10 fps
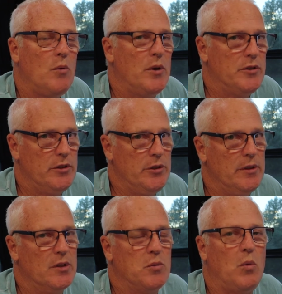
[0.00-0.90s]
Once you do
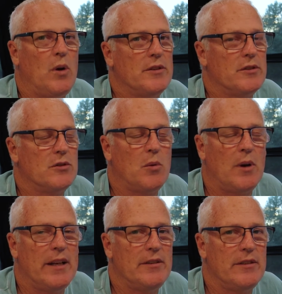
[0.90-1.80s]
this once or
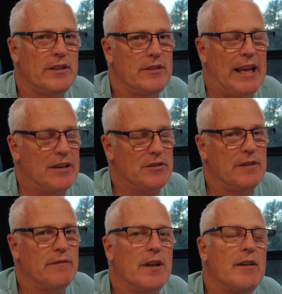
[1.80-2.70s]
twice, it's actually
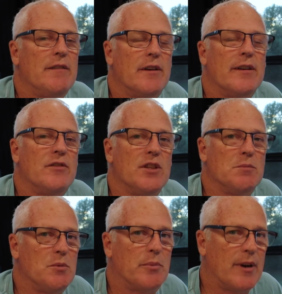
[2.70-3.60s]
a very, very
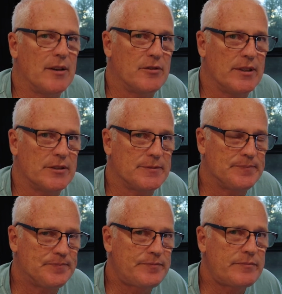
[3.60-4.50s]
simple process.
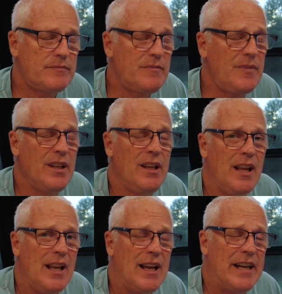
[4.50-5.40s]

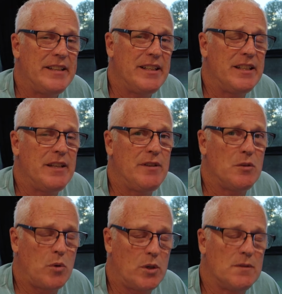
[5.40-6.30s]
I did give you a
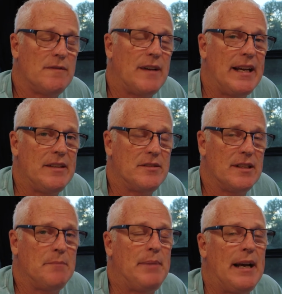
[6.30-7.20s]
word of advice
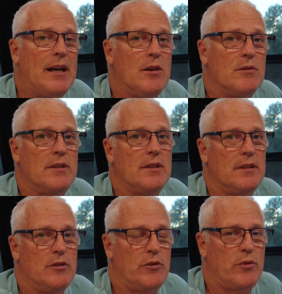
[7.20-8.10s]
about
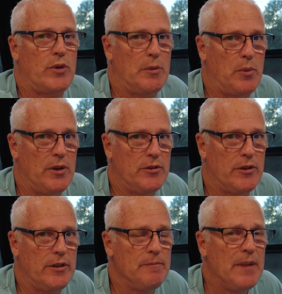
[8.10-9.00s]

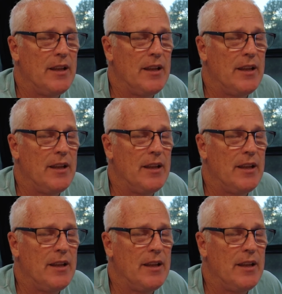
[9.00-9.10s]
TripWizard.